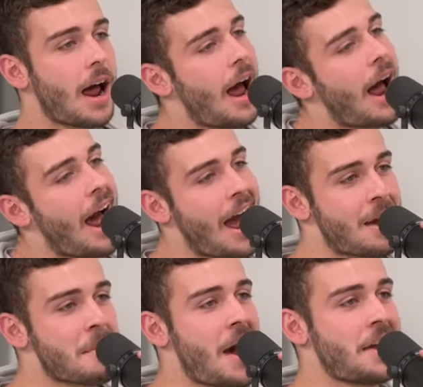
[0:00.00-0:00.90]
hi,
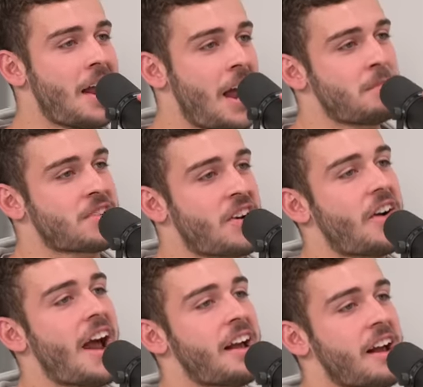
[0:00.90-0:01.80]
my name's
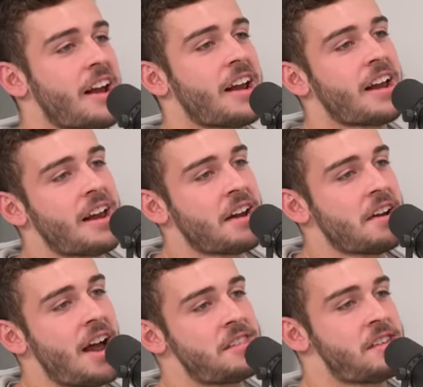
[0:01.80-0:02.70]
Crank,
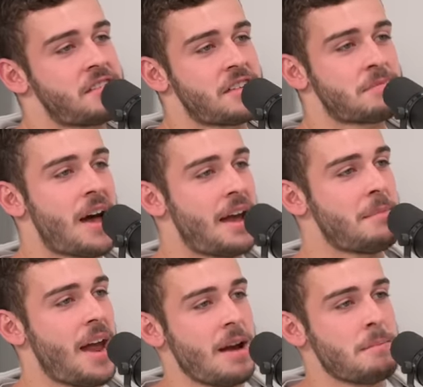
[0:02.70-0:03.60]
and this is my
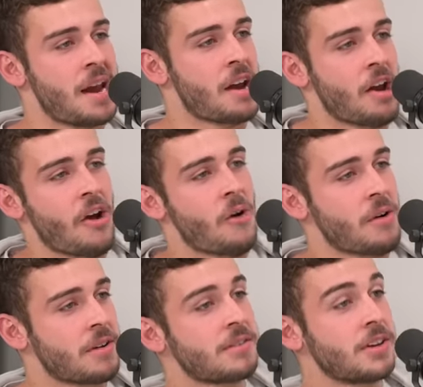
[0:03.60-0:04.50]
mate Bingo.
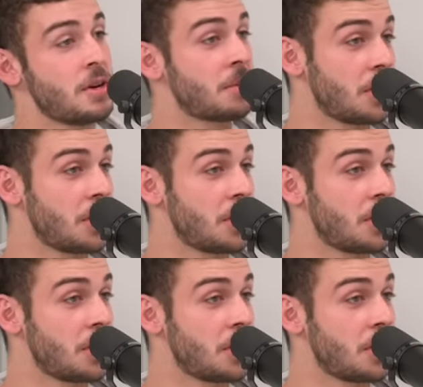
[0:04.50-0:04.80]
You,